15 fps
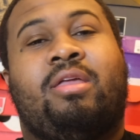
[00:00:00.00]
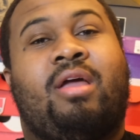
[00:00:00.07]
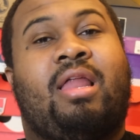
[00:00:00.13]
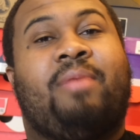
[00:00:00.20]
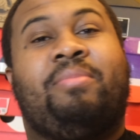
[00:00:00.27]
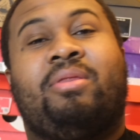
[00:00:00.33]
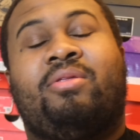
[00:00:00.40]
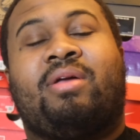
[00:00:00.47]
Y'all
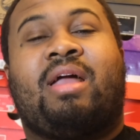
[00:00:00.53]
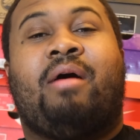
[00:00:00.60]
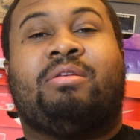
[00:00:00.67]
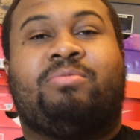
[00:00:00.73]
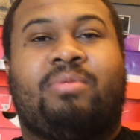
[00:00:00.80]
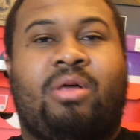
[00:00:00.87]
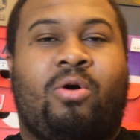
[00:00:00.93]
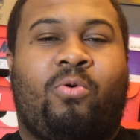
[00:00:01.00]
let me know in the
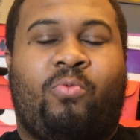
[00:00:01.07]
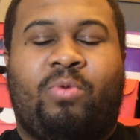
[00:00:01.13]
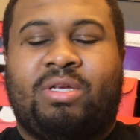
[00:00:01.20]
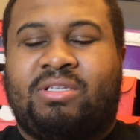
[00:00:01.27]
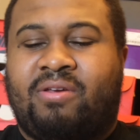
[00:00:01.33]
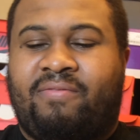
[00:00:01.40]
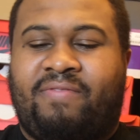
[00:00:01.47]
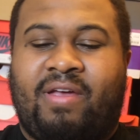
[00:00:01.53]
comments below
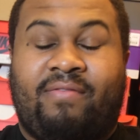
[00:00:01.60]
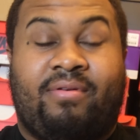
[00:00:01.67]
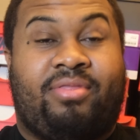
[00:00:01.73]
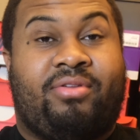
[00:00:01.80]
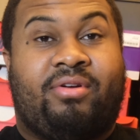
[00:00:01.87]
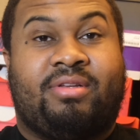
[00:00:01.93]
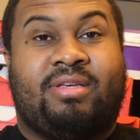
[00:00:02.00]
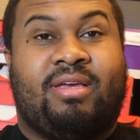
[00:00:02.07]
what's your favorite
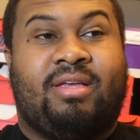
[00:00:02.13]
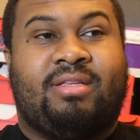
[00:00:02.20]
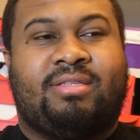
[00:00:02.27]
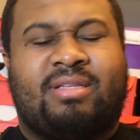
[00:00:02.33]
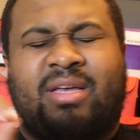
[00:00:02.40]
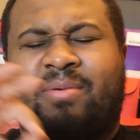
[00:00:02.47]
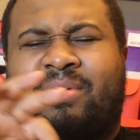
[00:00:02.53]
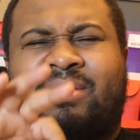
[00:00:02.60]
thirteens.
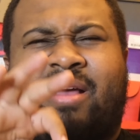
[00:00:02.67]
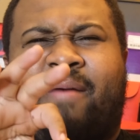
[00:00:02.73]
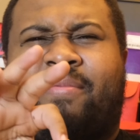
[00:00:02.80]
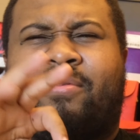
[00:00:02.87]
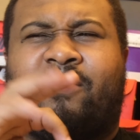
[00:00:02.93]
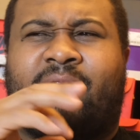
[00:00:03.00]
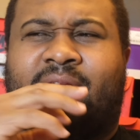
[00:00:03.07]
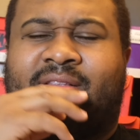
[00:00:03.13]
So give me top
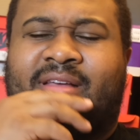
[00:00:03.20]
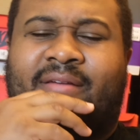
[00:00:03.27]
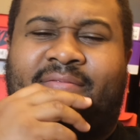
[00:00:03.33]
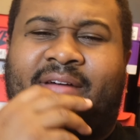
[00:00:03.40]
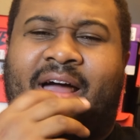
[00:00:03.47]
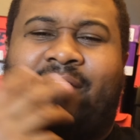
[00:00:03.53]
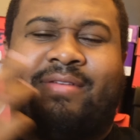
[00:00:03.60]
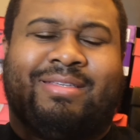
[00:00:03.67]
three. Top
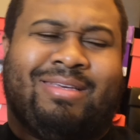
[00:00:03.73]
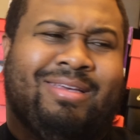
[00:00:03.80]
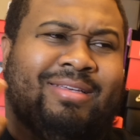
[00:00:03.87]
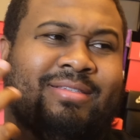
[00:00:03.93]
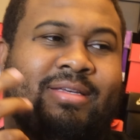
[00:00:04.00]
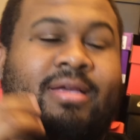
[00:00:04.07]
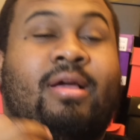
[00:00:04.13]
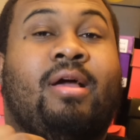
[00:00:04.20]
five is
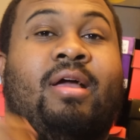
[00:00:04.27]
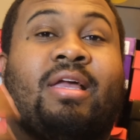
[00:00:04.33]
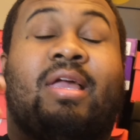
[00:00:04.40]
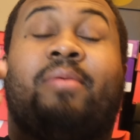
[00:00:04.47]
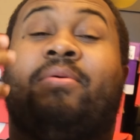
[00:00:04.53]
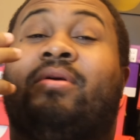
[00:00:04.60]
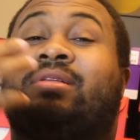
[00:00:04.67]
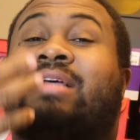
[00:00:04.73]
easy.
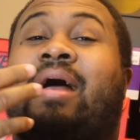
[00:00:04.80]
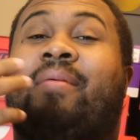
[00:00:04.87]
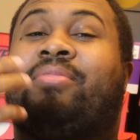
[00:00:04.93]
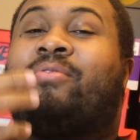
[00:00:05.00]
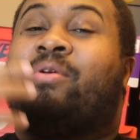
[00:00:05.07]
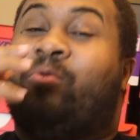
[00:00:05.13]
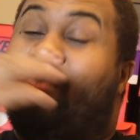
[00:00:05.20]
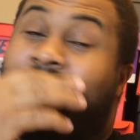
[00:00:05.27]
Give me your top
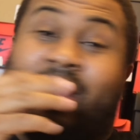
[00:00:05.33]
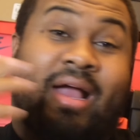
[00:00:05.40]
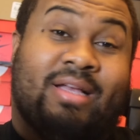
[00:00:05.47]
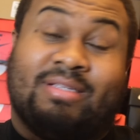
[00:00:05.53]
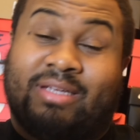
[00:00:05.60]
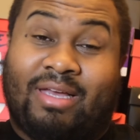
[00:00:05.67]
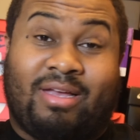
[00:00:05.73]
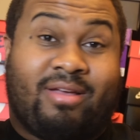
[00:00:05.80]
three. One has
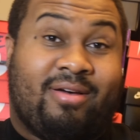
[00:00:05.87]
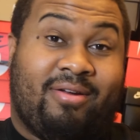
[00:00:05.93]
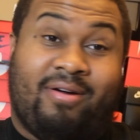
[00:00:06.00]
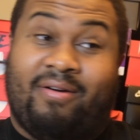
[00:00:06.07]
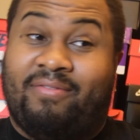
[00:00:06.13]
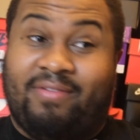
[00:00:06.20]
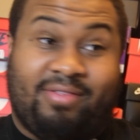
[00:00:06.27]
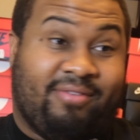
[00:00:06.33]
to get cut
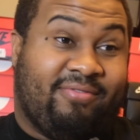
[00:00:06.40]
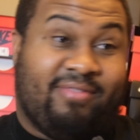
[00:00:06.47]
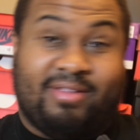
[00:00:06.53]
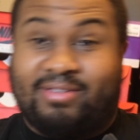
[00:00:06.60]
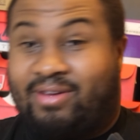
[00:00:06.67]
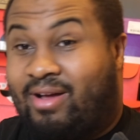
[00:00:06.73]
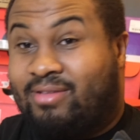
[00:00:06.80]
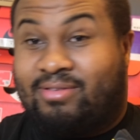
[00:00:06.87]
off, either
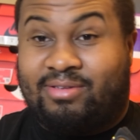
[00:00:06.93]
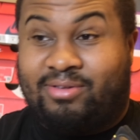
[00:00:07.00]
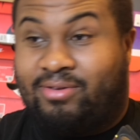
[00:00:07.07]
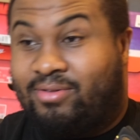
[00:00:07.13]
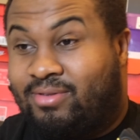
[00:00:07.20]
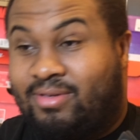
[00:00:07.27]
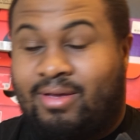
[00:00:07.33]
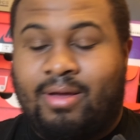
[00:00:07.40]
fronts or
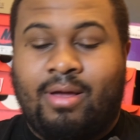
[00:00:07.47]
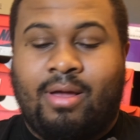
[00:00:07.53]
altitudes.